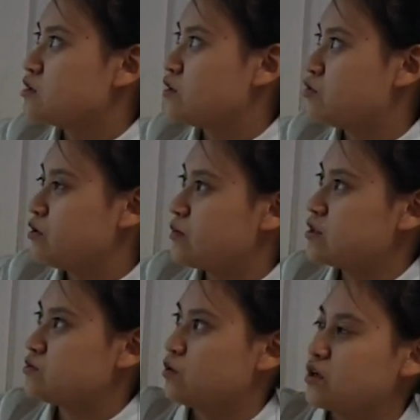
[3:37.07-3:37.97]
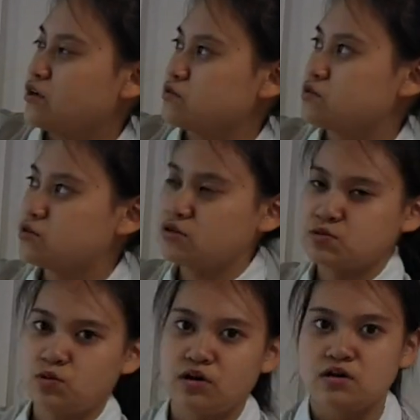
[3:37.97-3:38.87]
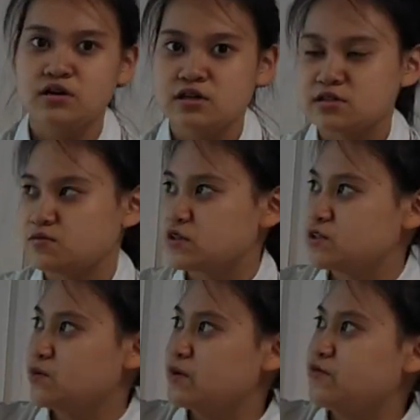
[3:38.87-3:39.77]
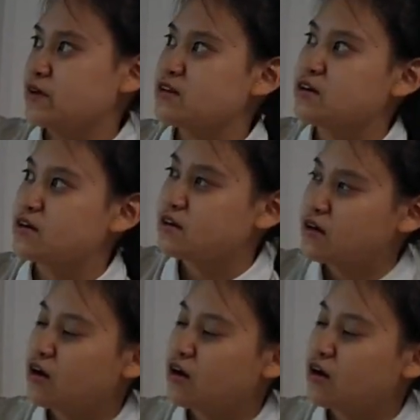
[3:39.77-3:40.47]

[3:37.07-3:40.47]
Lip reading: The 3 minus 1 equals 2 as well, which perfectly